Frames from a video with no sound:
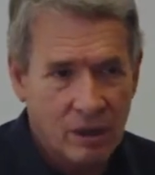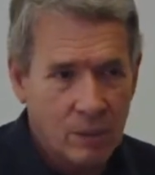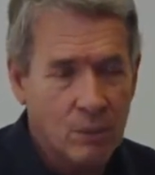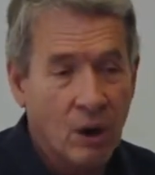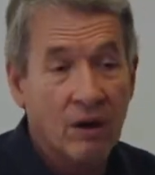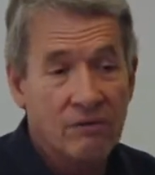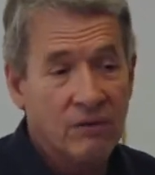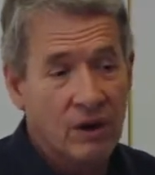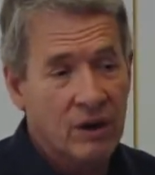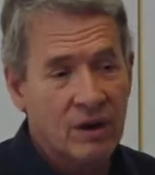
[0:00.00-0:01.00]
I'm not
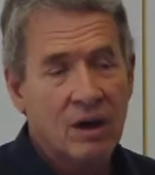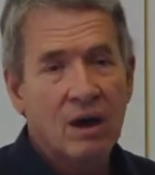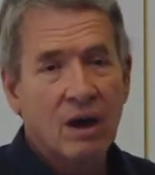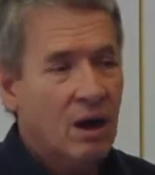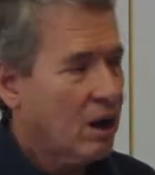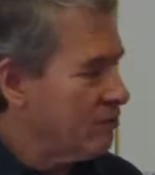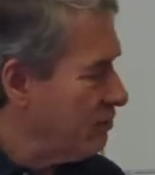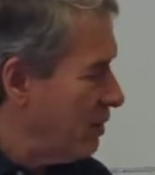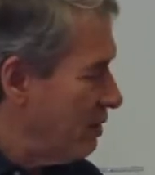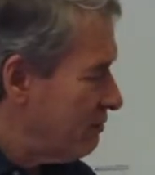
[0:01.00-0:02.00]
fond of
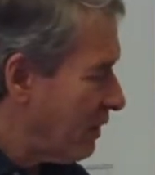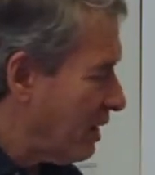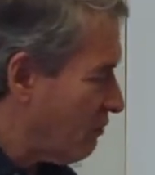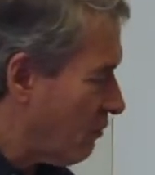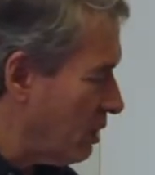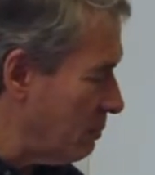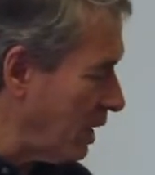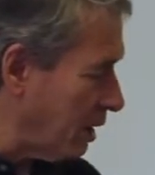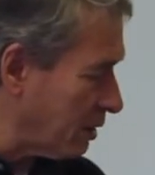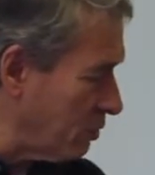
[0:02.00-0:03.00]
fat-free
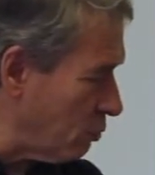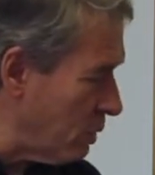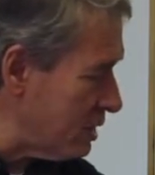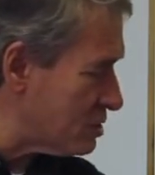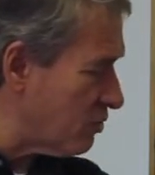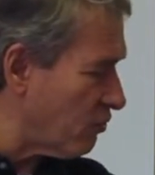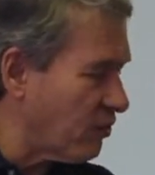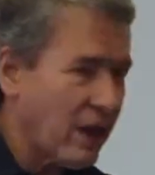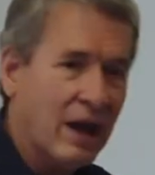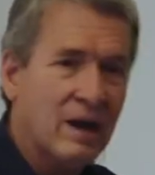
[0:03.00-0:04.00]
milk. And the reason for
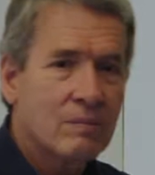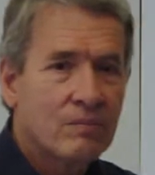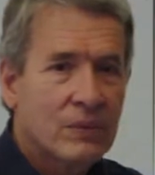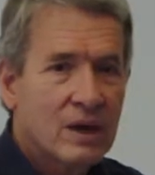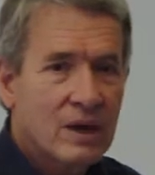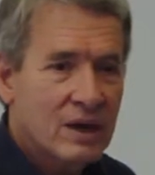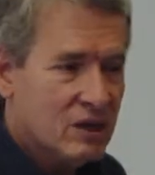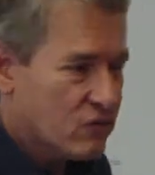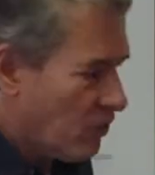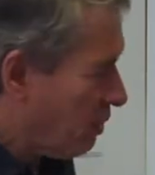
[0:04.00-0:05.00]
that
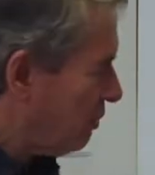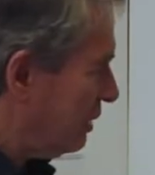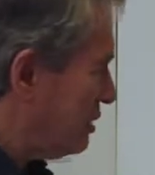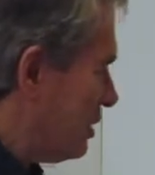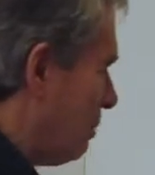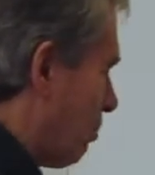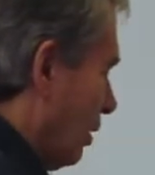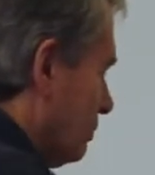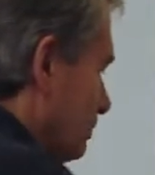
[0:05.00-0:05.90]
is fairly simple.